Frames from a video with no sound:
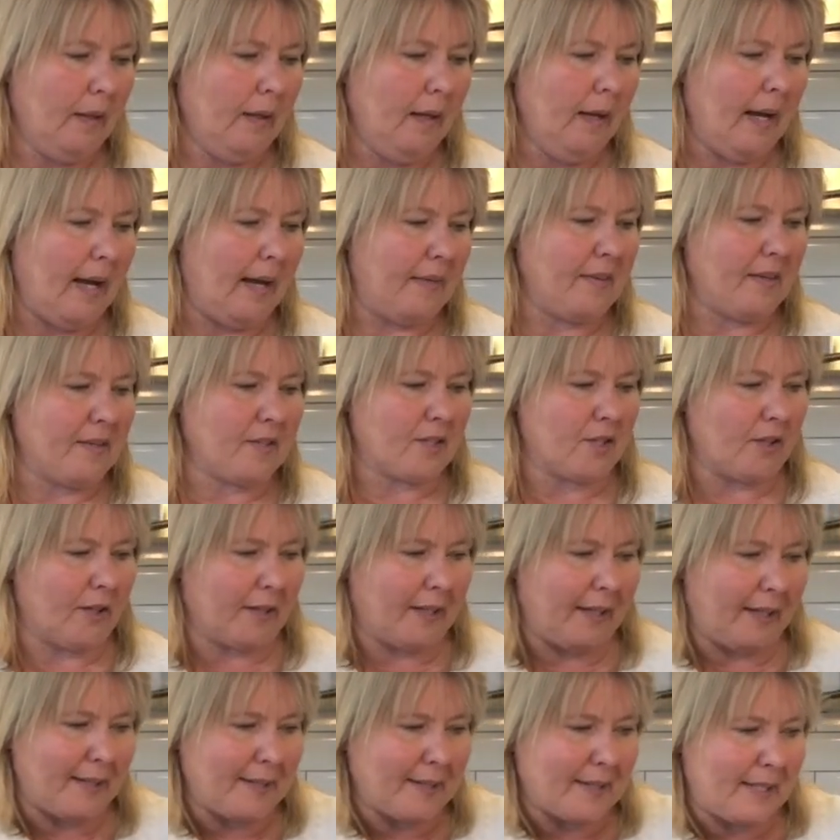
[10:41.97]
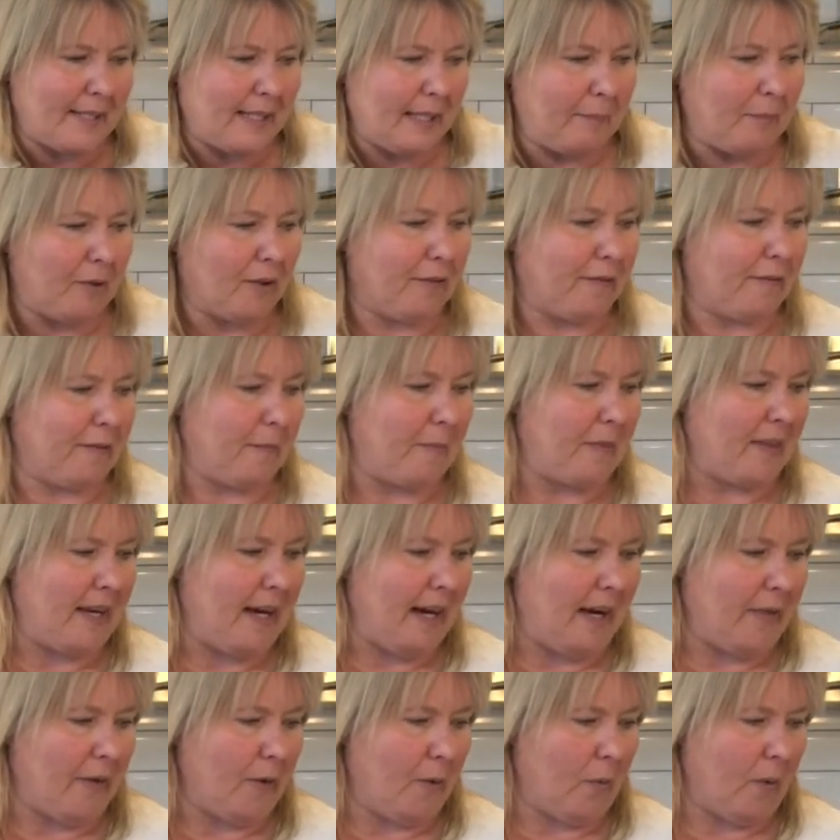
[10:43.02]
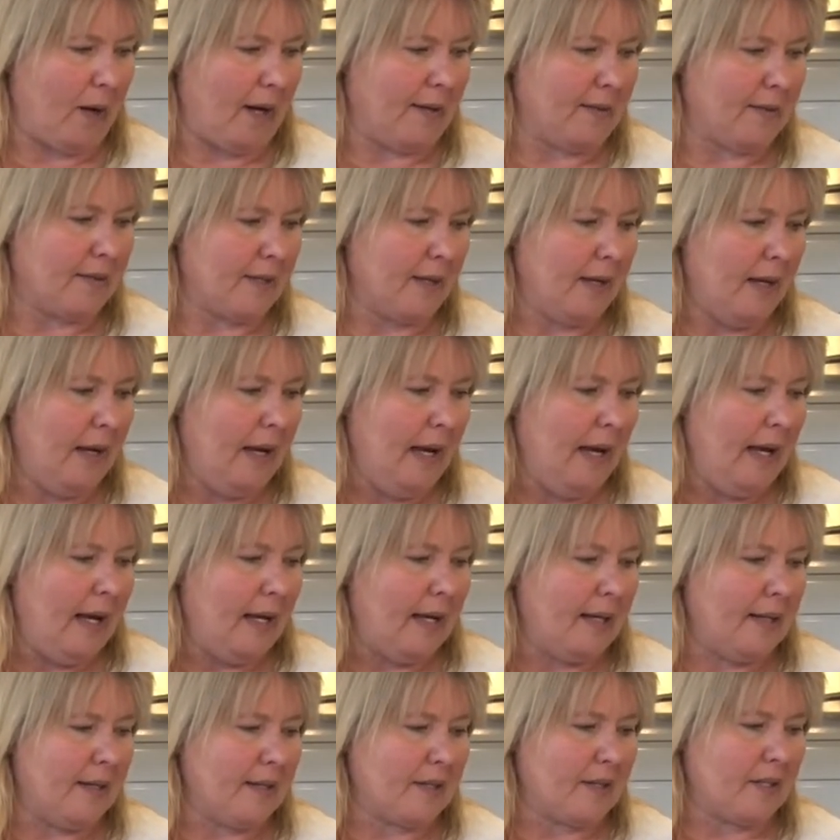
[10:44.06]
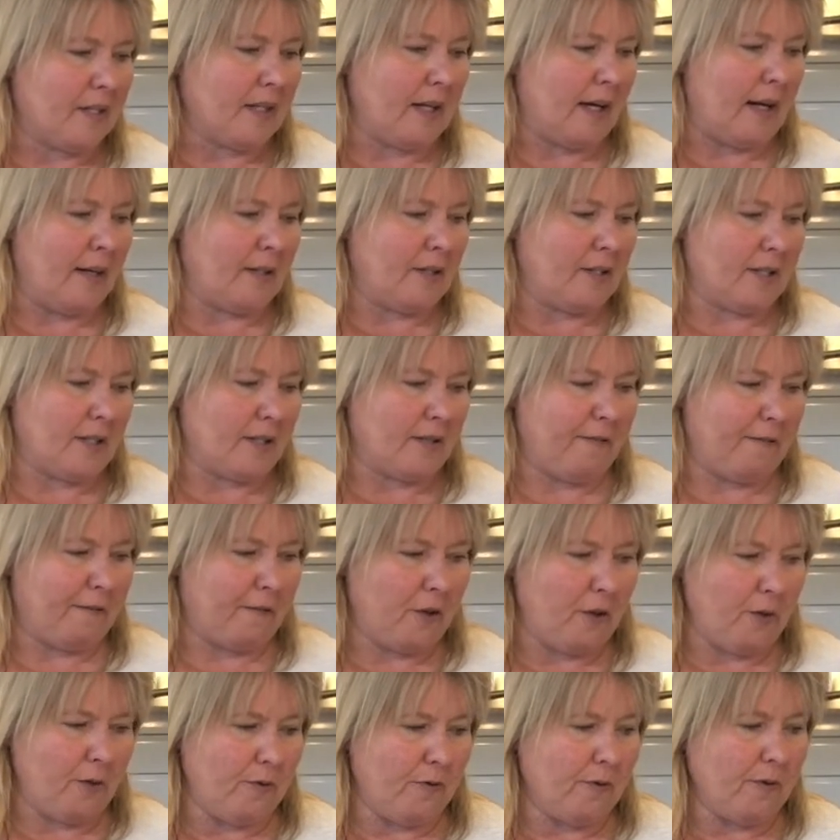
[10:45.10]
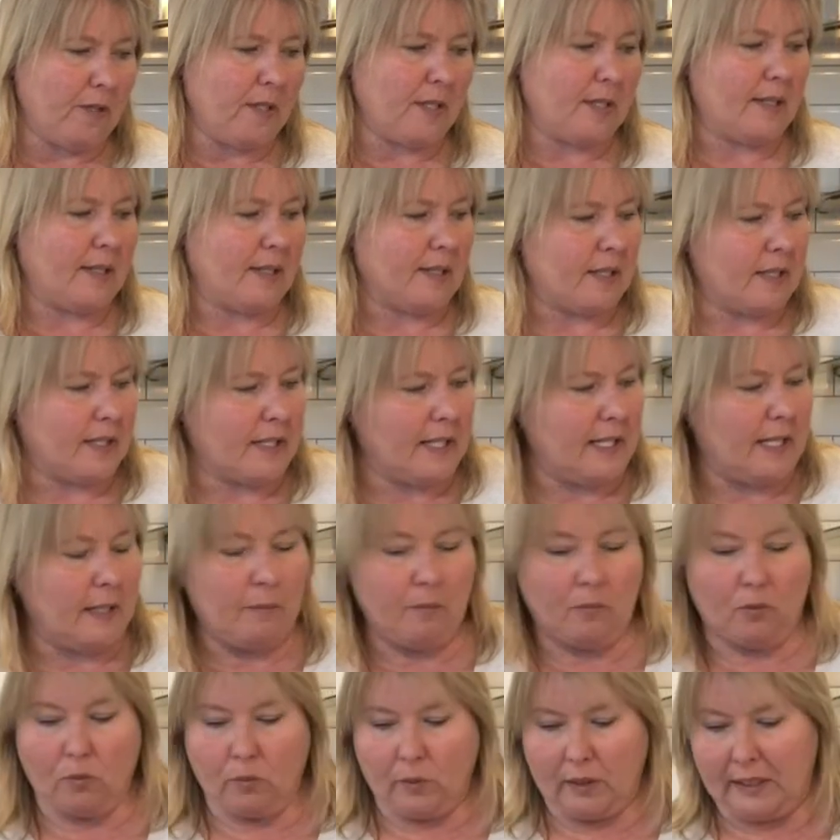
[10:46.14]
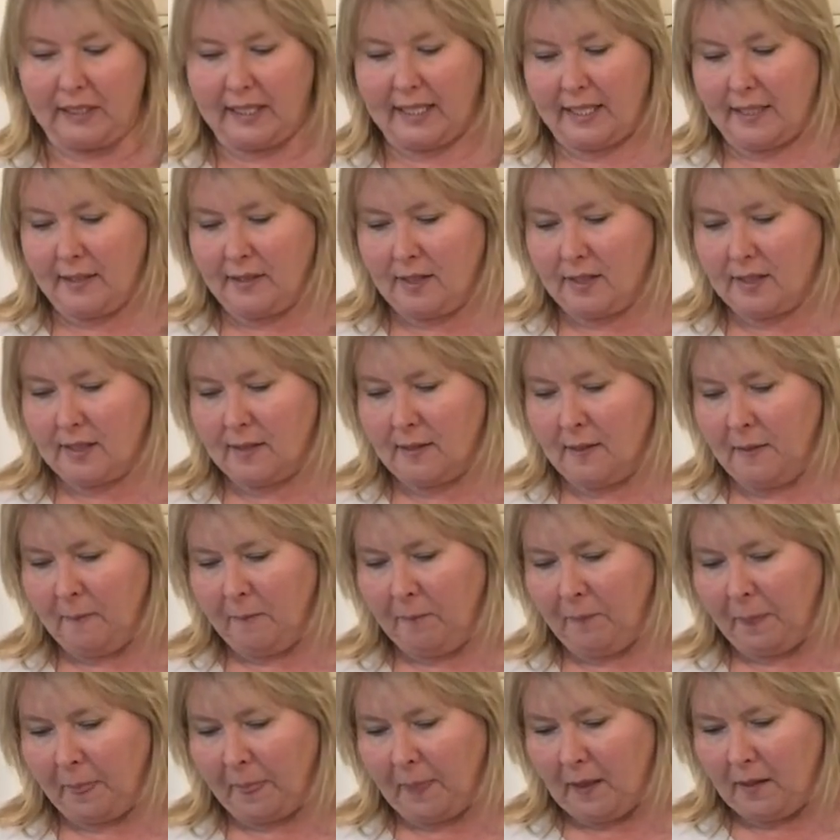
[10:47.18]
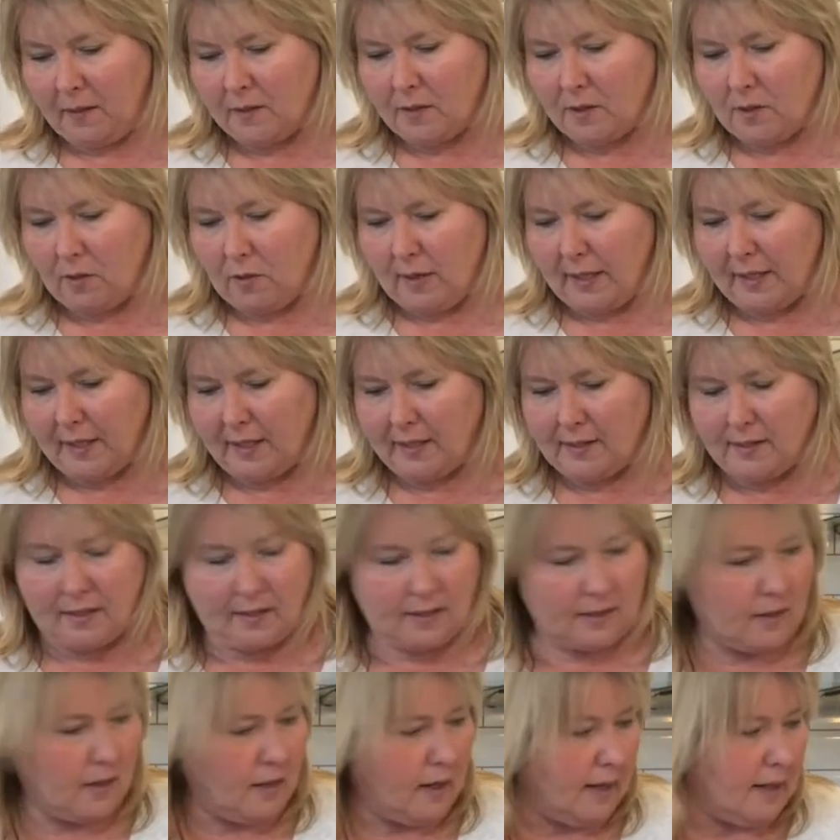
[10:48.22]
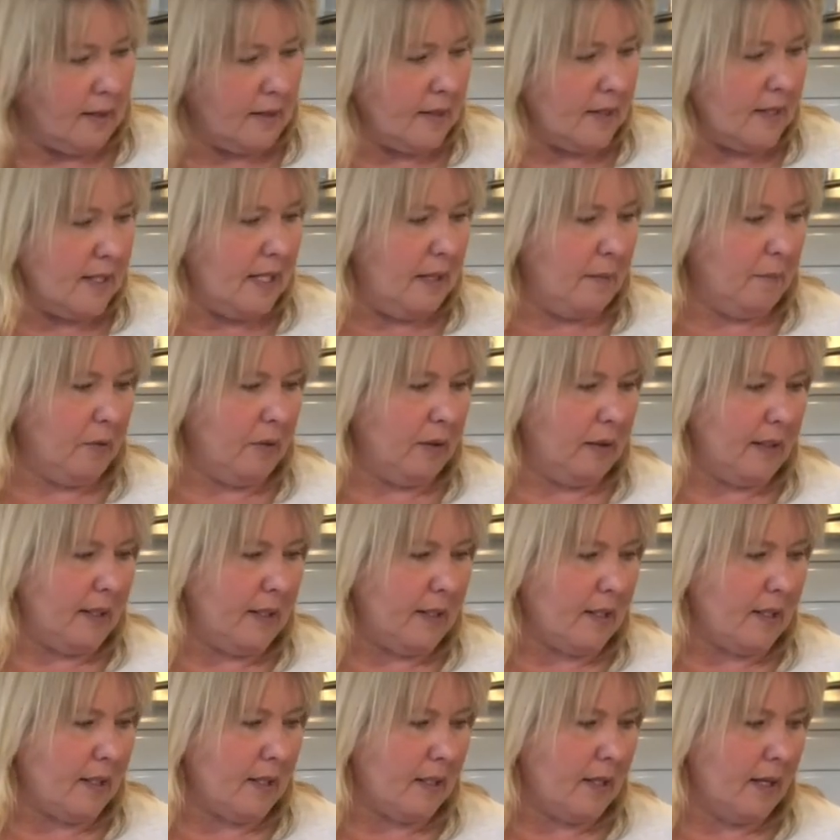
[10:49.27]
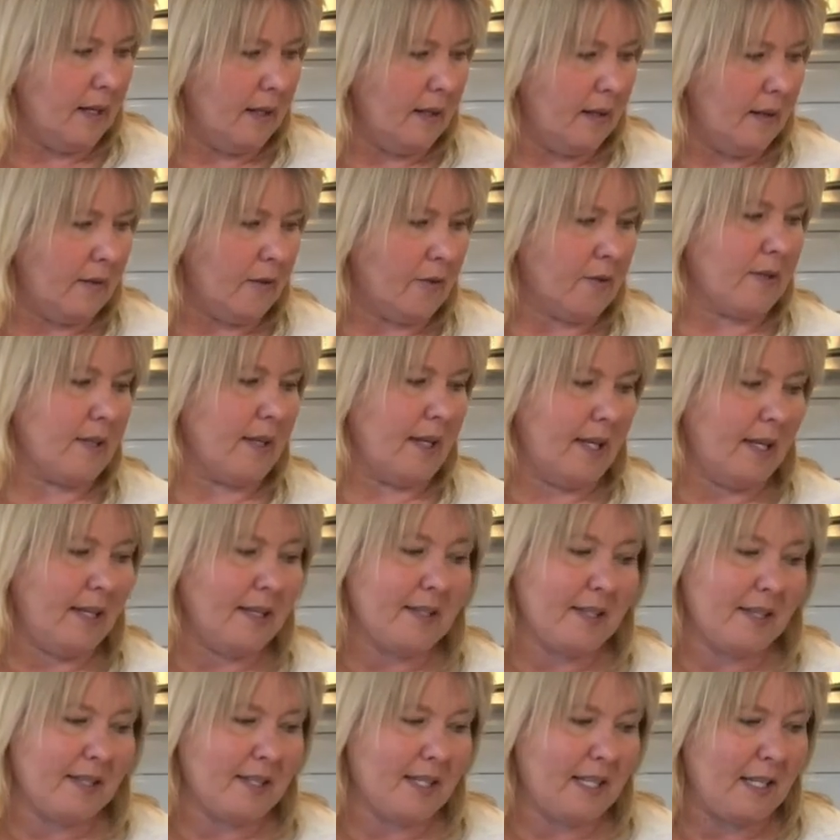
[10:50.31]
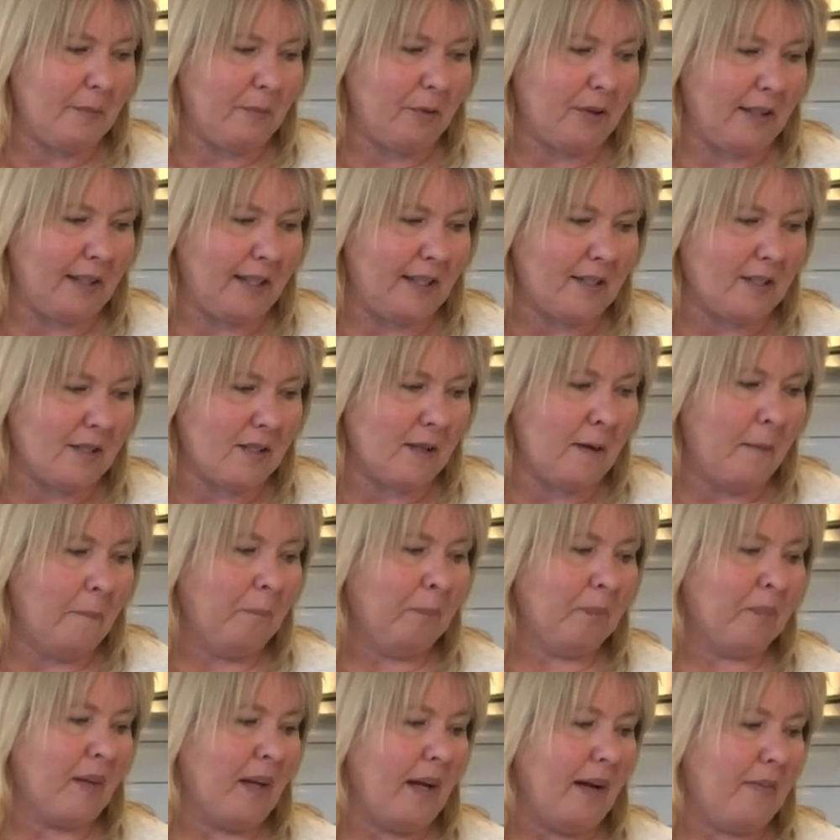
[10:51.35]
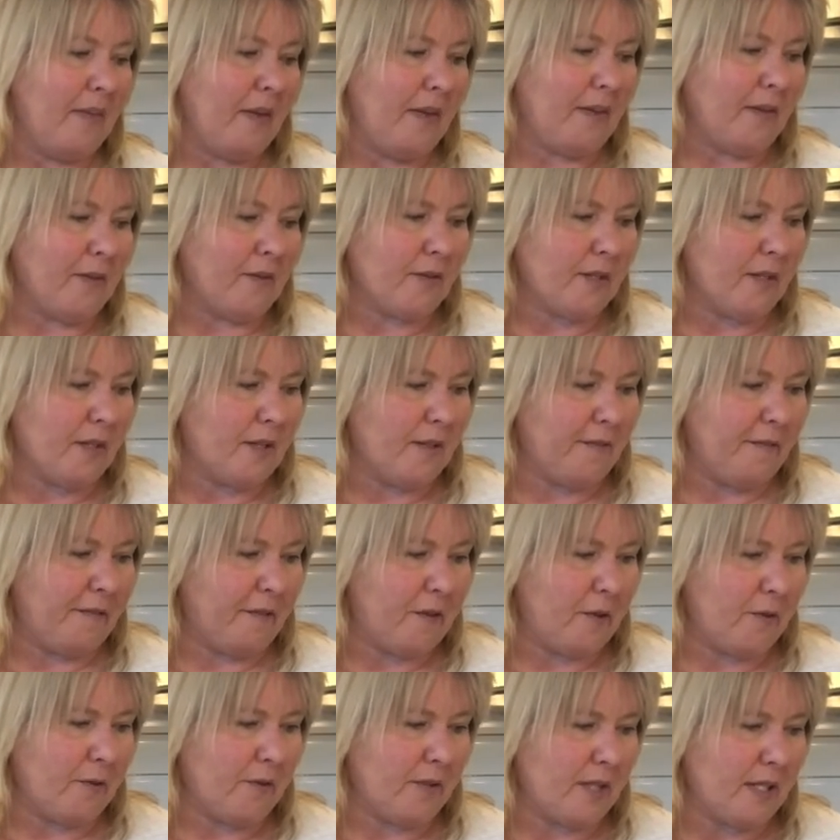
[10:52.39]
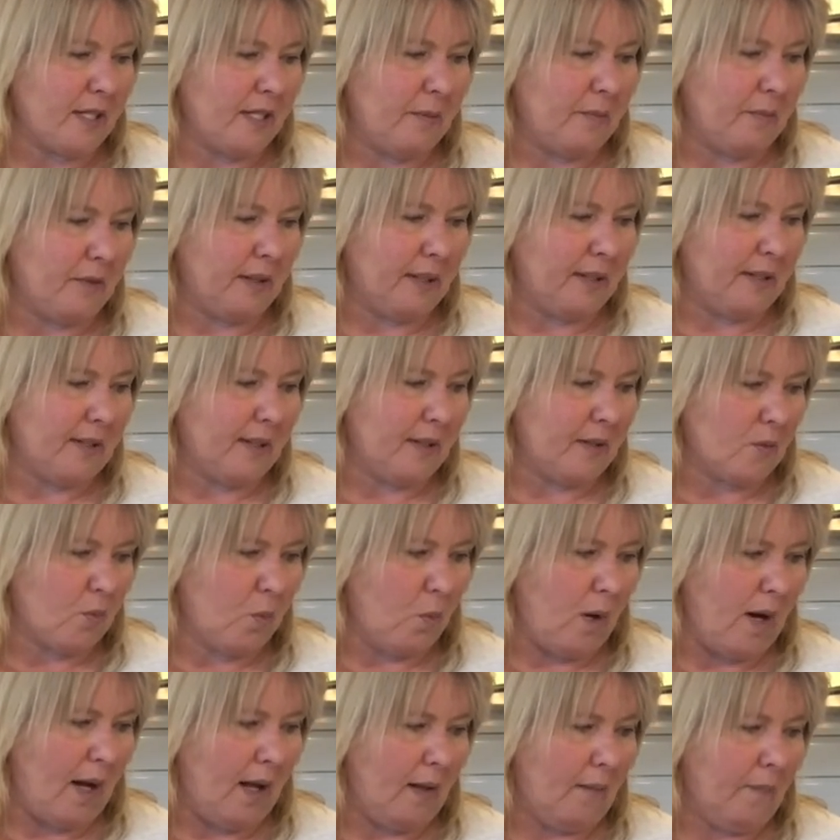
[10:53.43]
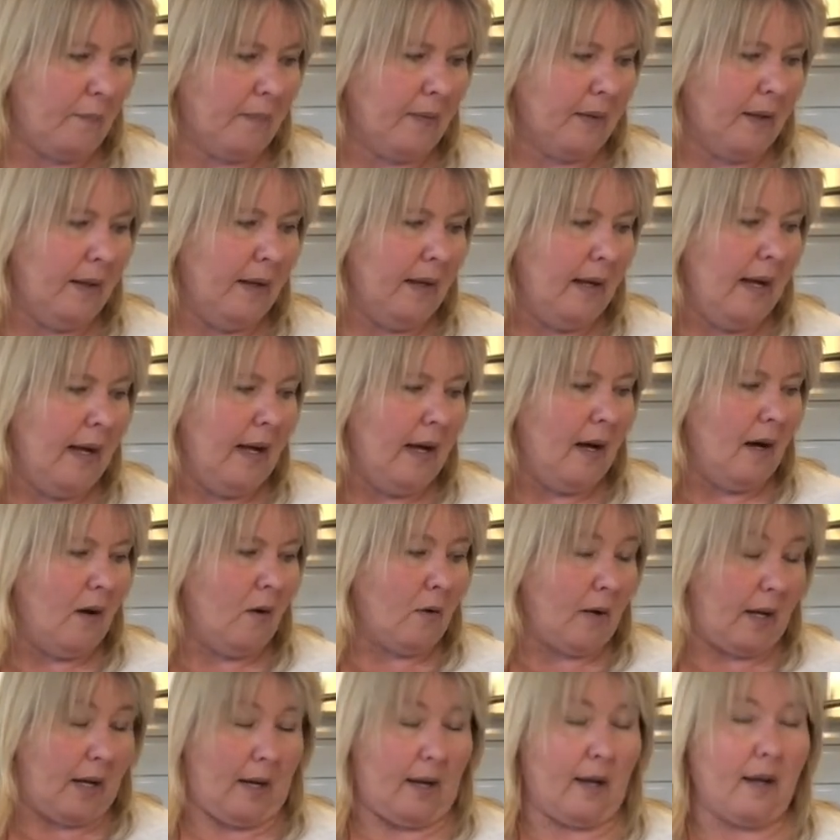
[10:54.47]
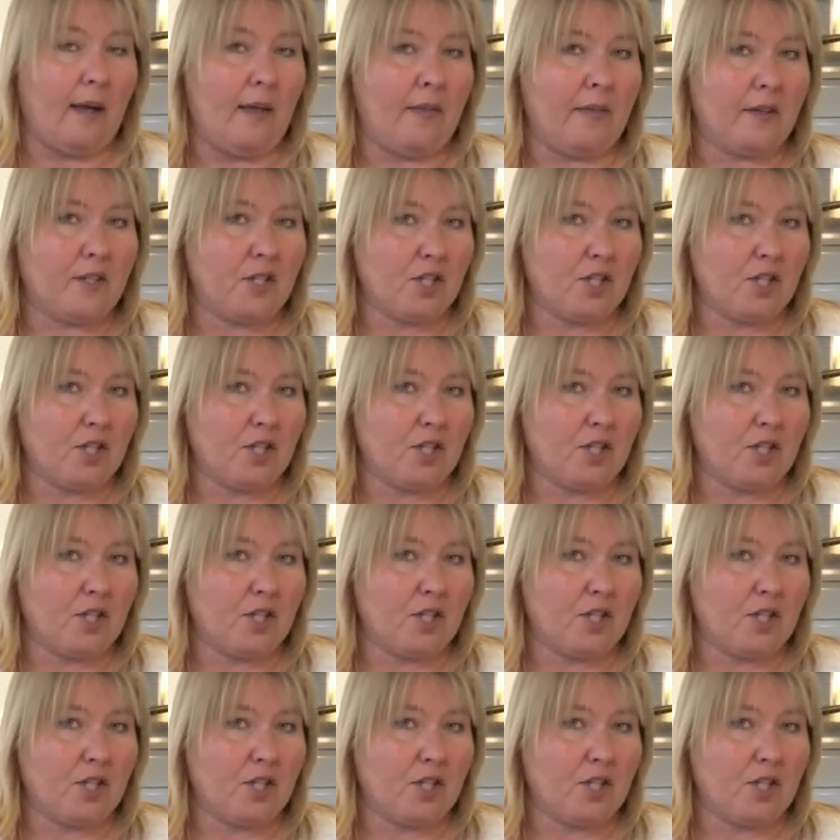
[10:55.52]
and they start getting slimmer from the other ones, is a diffused steam release. So I guess it's got a steam release. There's the easy steam release, and then there's a diffused steam release as well. Okay, and